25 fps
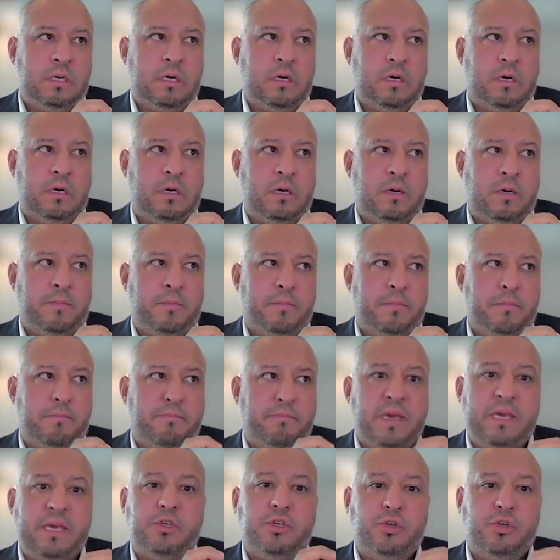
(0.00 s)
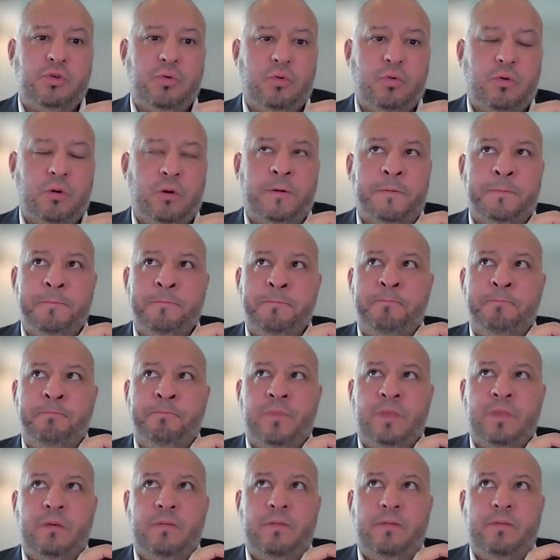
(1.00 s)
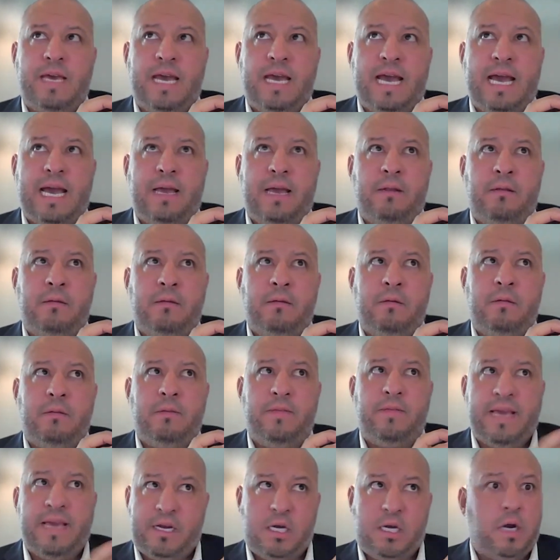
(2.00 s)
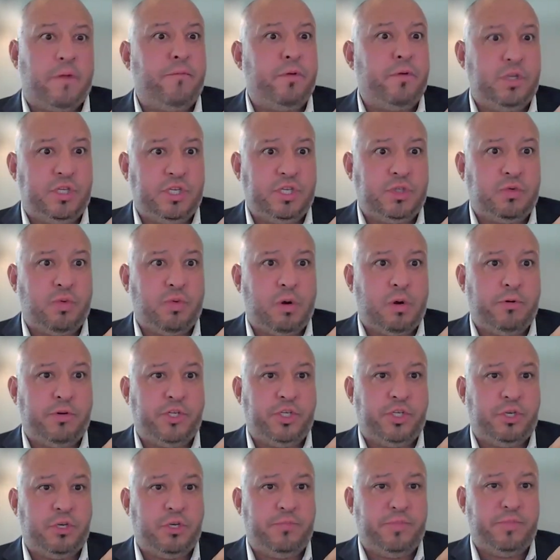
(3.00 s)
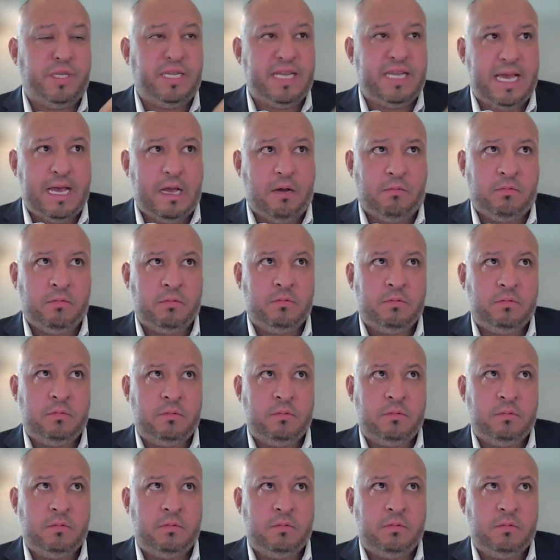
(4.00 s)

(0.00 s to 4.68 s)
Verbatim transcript: um, make sure that that coverage is where it should be now.